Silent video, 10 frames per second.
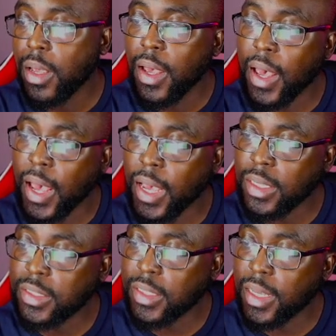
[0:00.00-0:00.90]

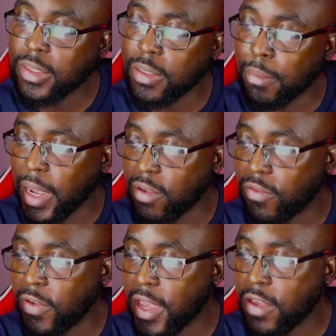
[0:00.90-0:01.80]
Access by
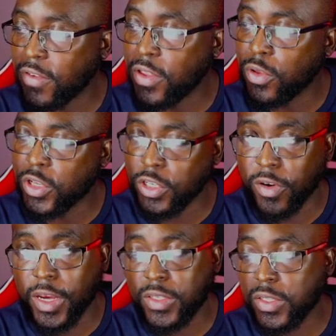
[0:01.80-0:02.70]
faith into this
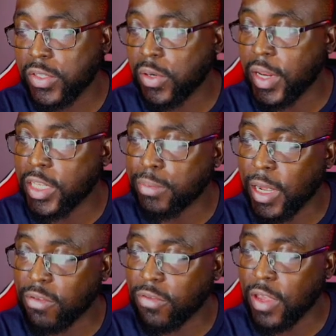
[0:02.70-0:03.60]
grace. So it is by
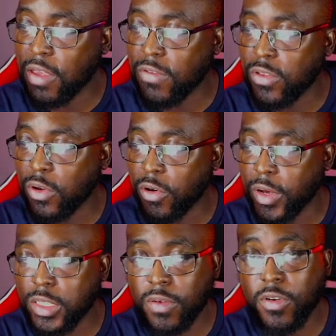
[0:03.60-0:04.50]
faith into the
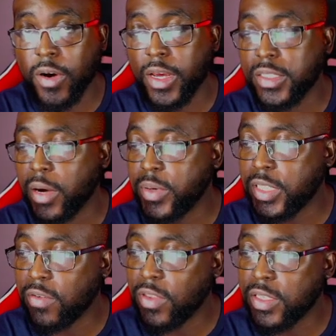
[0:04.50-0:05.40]
grace of Christ I
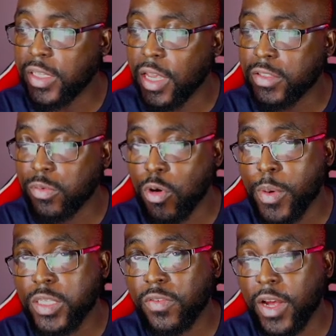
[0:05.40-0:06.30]
receive these gifts.
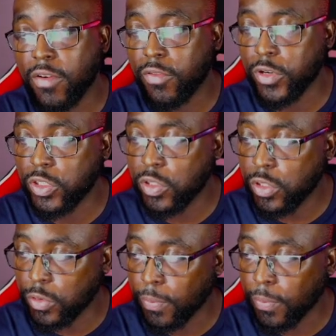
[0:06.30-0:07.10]
Romans 5, verse 2.